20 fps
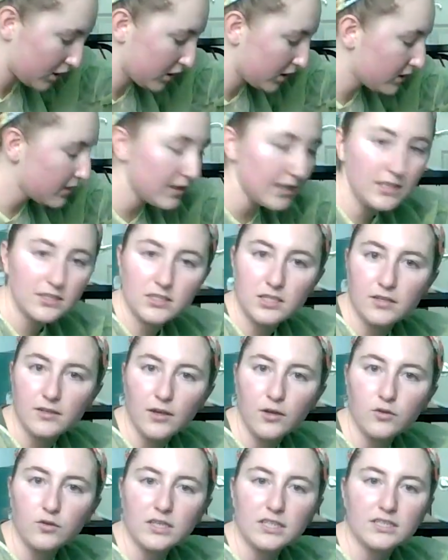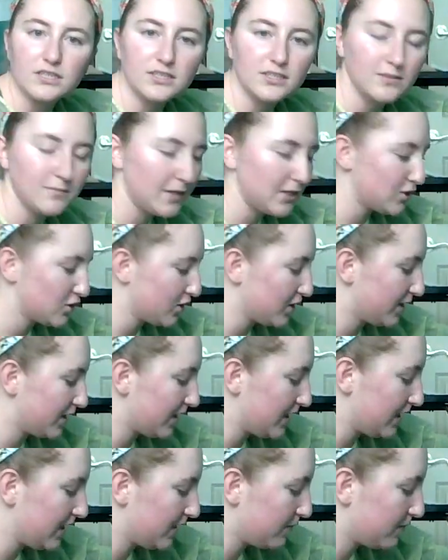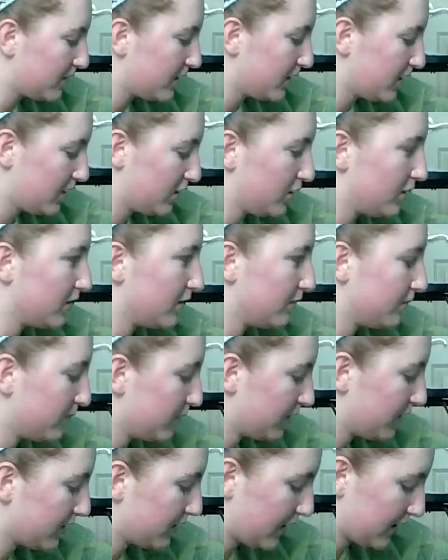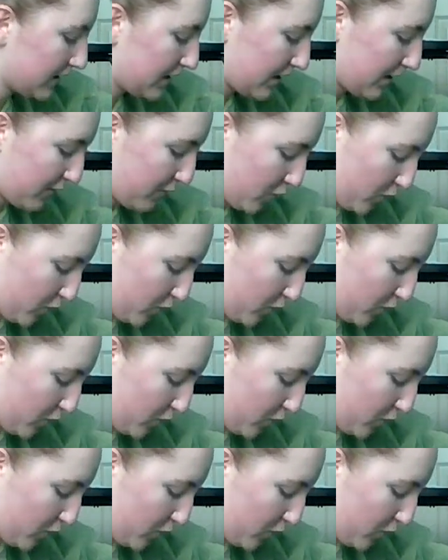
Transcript: good thing to note is to make sure to keep, you can put your leg down if